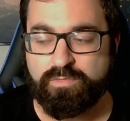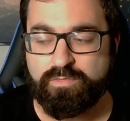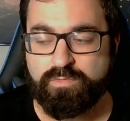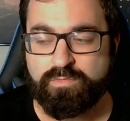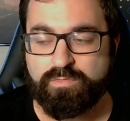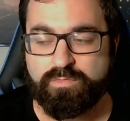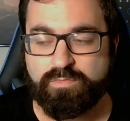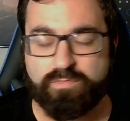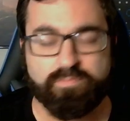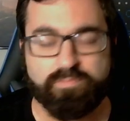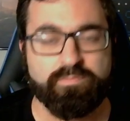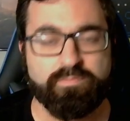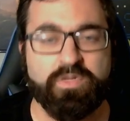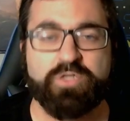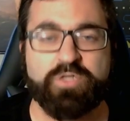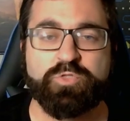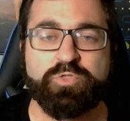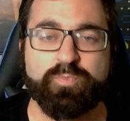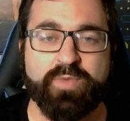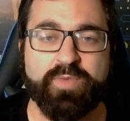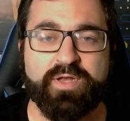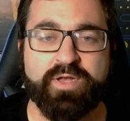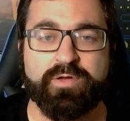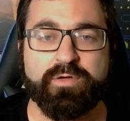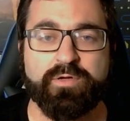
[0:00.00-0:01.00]

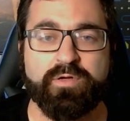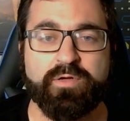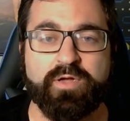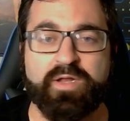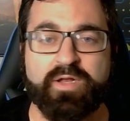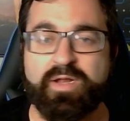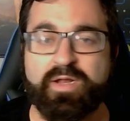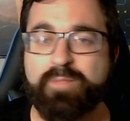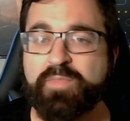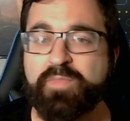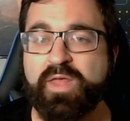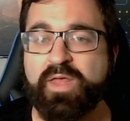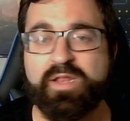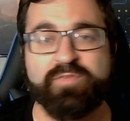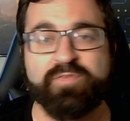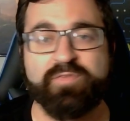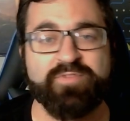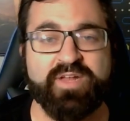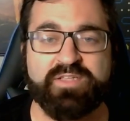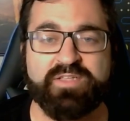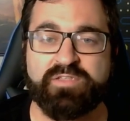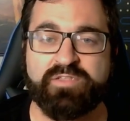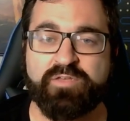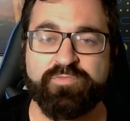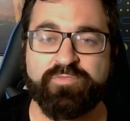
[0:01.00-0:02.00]
much better, and I'm not even
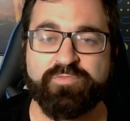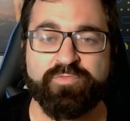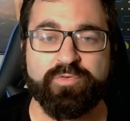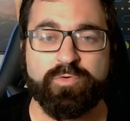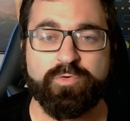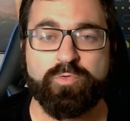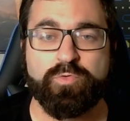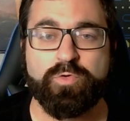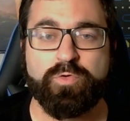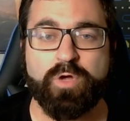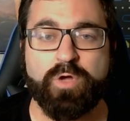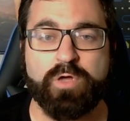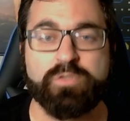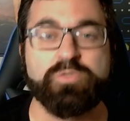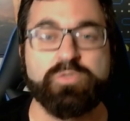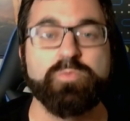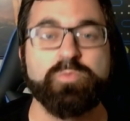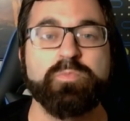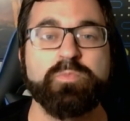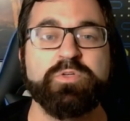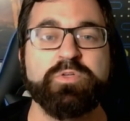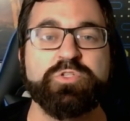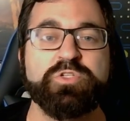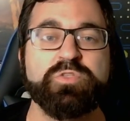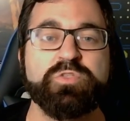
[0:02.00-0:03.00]
asking for new cards,
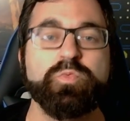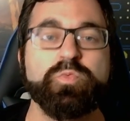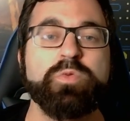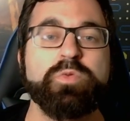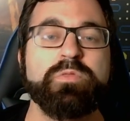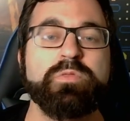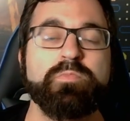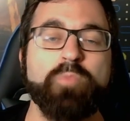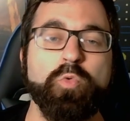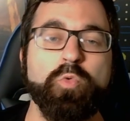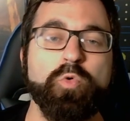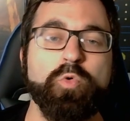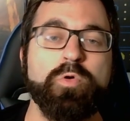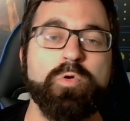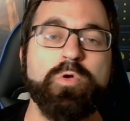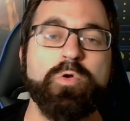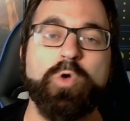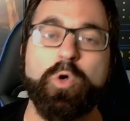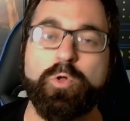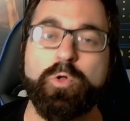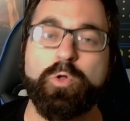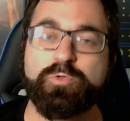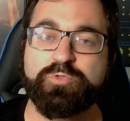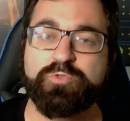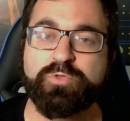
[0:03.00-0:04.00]
but just with more
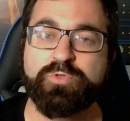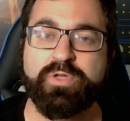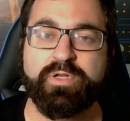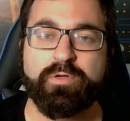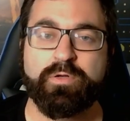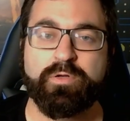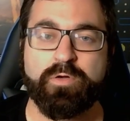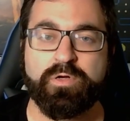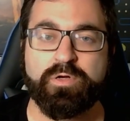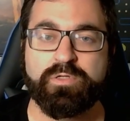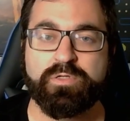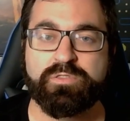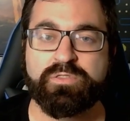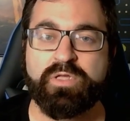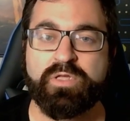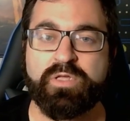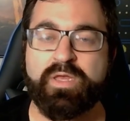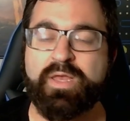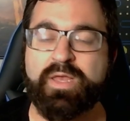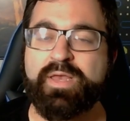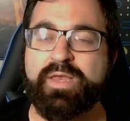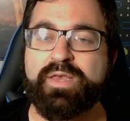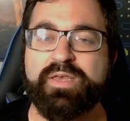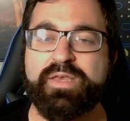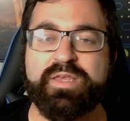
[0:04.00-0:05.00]
alternate cards.
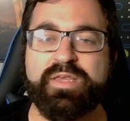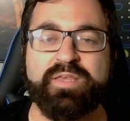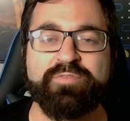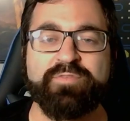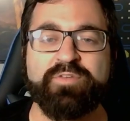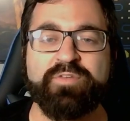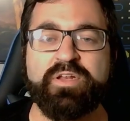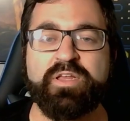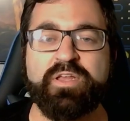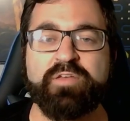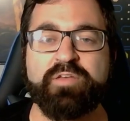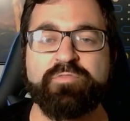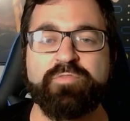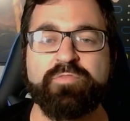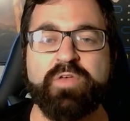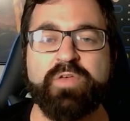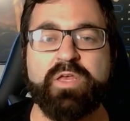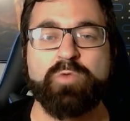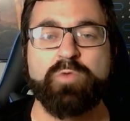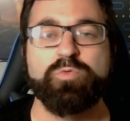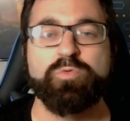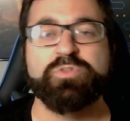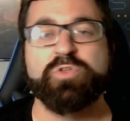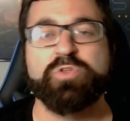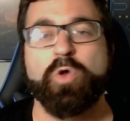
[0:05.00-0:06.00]
Even if
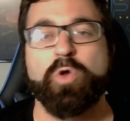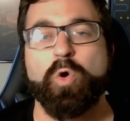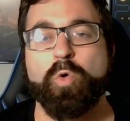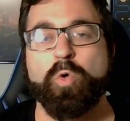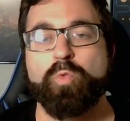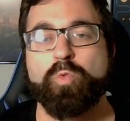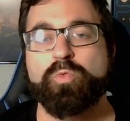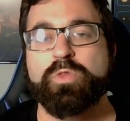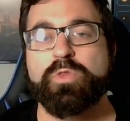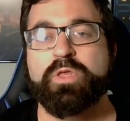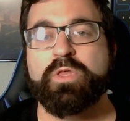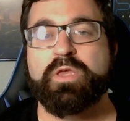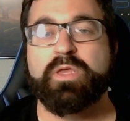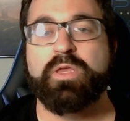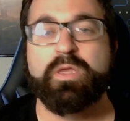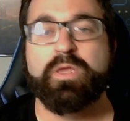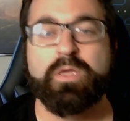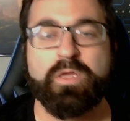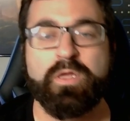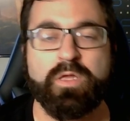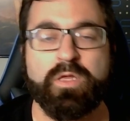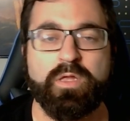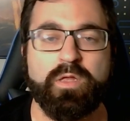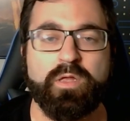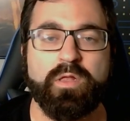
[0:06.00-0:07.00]
it was only
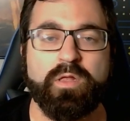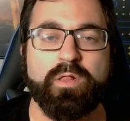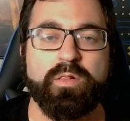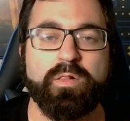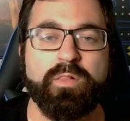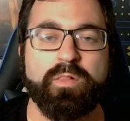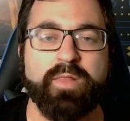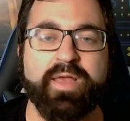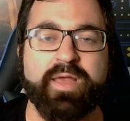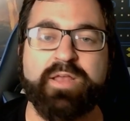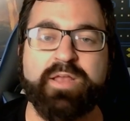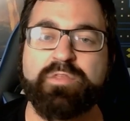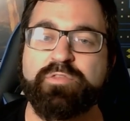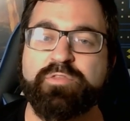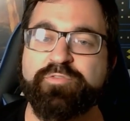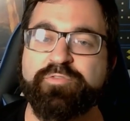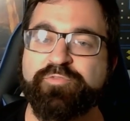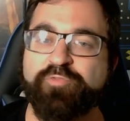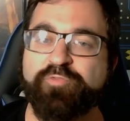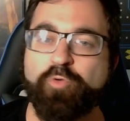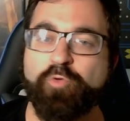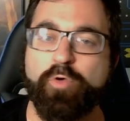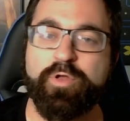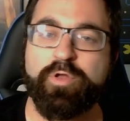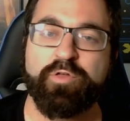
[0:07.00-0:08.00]
like the
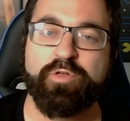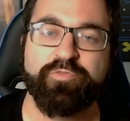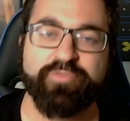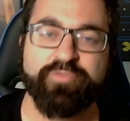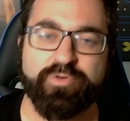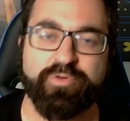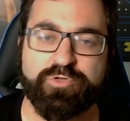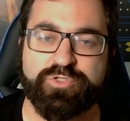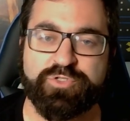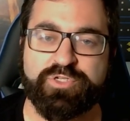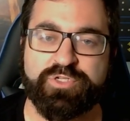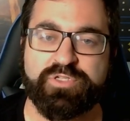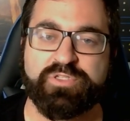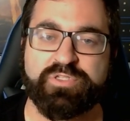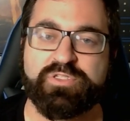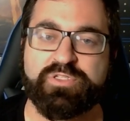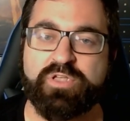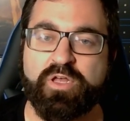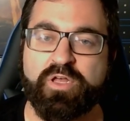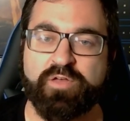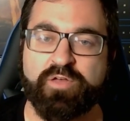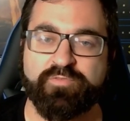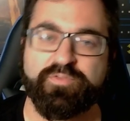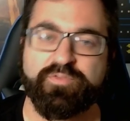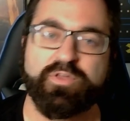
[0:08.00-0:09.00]
foil versions
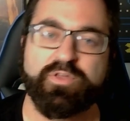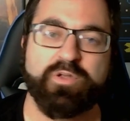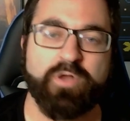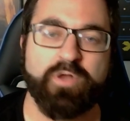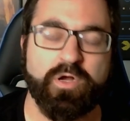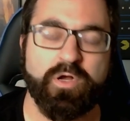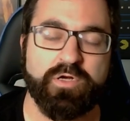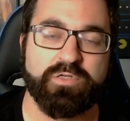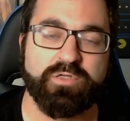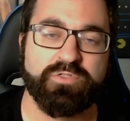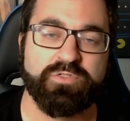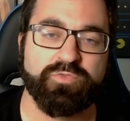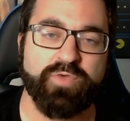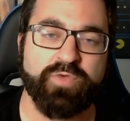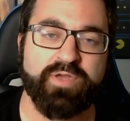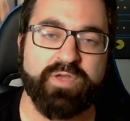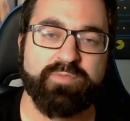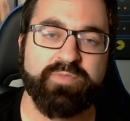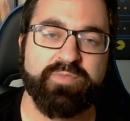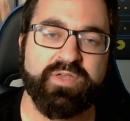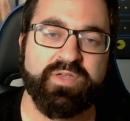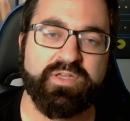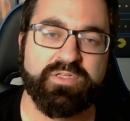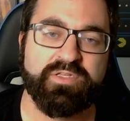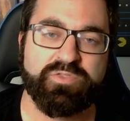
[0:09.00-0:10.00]
of the cards, right?
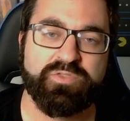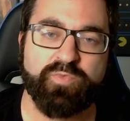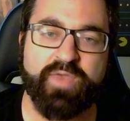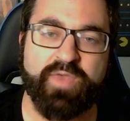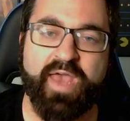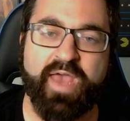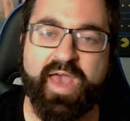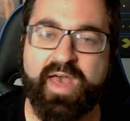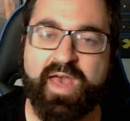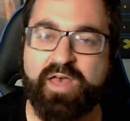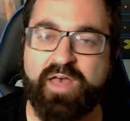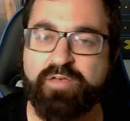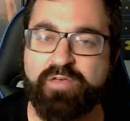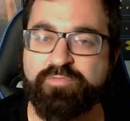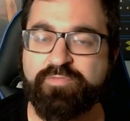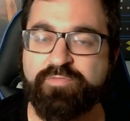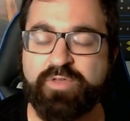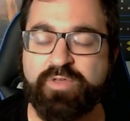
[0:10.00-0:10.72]
Because we have,